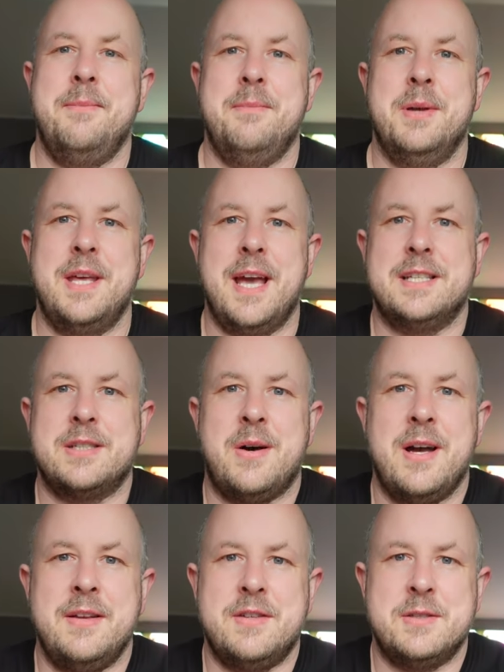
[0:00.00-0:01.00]
But yeah, so
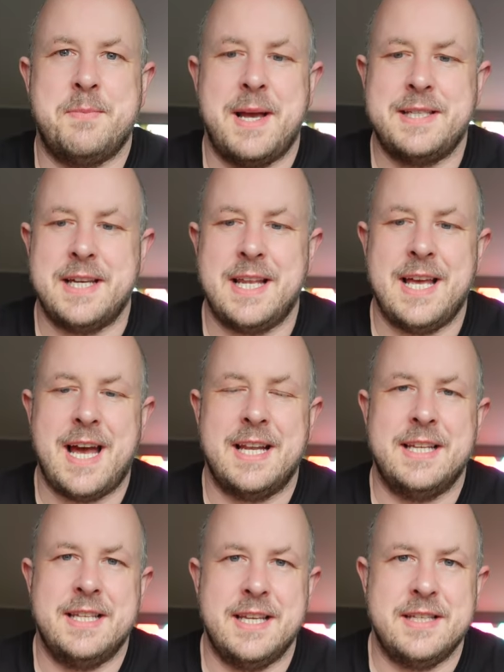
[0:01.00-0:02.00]
I just basically
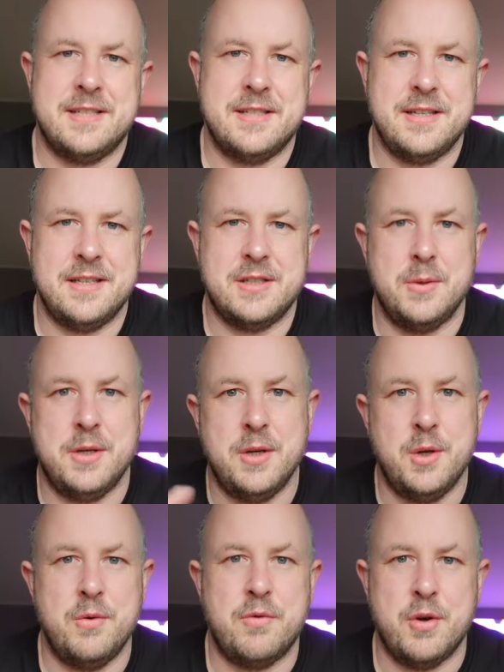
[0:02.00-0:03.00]
added this to a
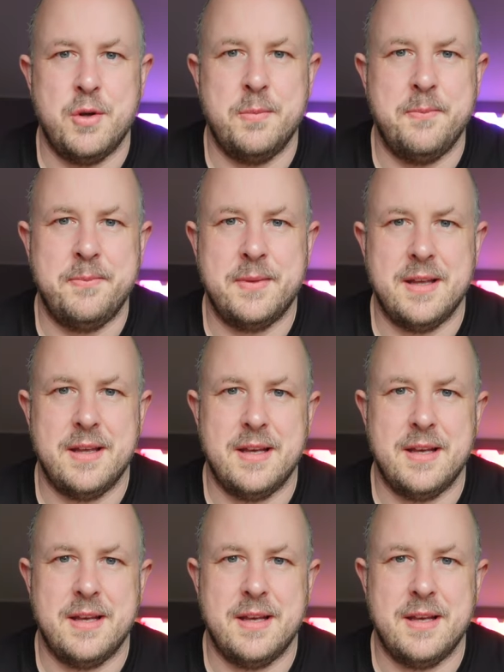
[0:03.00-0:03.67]
new room